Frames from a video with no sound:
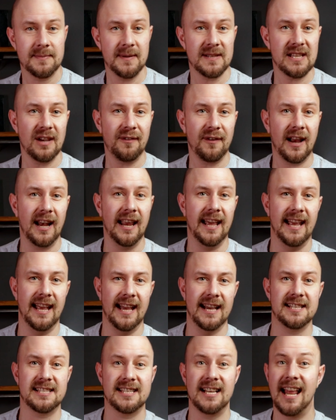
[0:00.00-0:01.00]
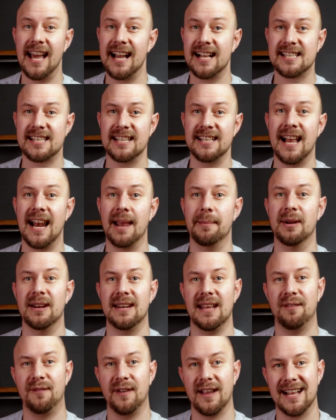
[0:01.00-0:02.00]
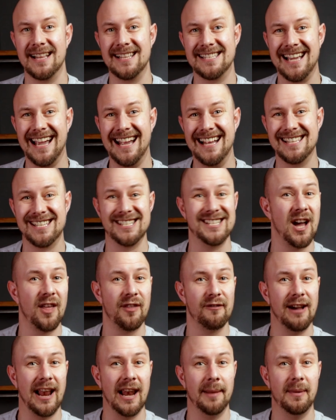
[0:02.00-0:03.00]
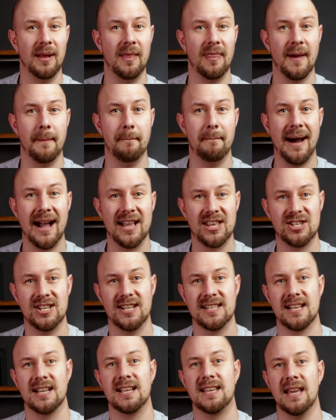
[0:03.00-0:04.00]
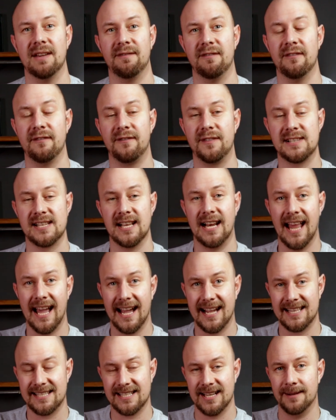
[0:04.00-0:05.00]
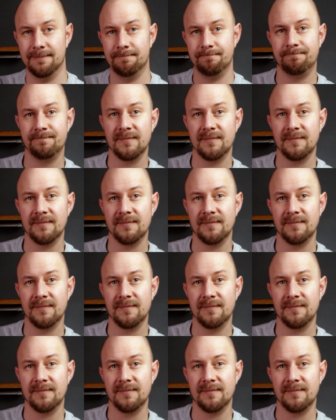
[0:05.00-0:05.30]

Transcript: Specifically, it selects an element if it contains another element that matches a given selector.